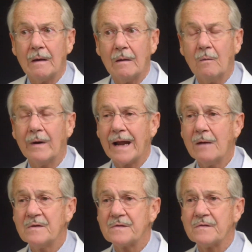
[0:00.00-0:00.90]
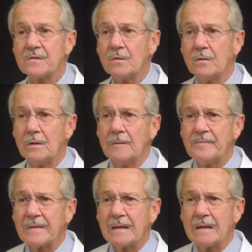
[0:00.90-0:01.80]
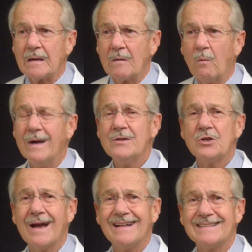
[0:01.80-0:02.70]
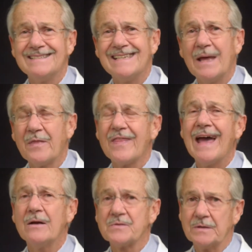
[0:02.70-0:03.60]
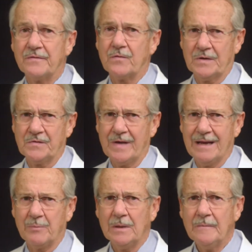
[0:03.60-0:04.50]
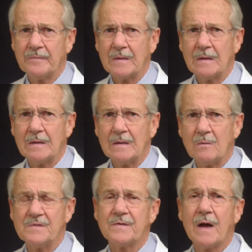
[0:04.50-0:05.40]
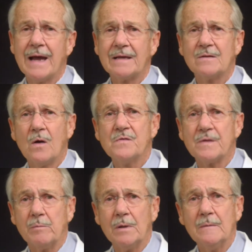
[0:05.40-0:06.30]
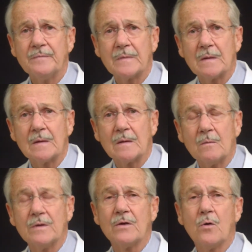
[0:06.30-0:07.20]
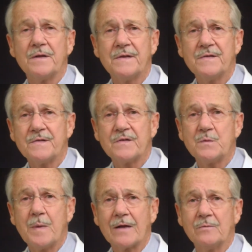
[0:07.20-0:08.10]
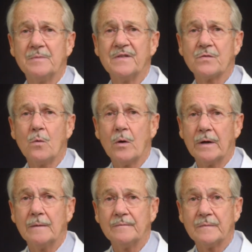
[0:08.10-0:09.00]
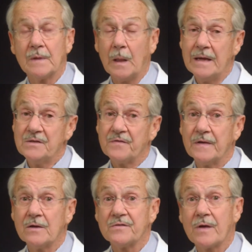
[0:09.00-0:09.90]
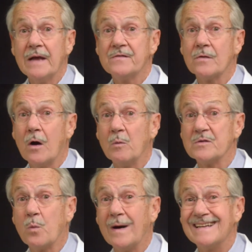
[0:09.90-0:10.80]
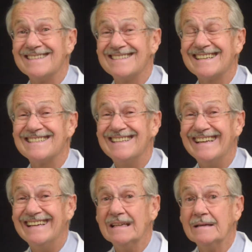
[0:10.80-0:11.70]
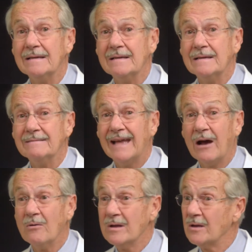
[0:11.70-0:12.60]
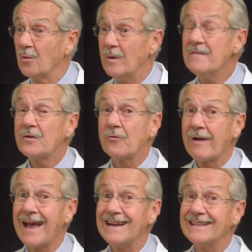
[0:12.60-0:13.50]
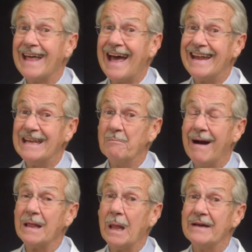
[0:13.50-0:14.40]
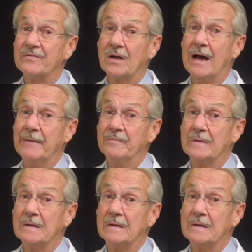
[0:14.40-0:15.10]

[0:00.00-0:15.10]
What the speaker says: When I was in school, one child in 10,000, for example, was diagnosable with an autistic spectrum disorder. The latest figures I saw was 1 in 60. Now, we've created that in my lifetime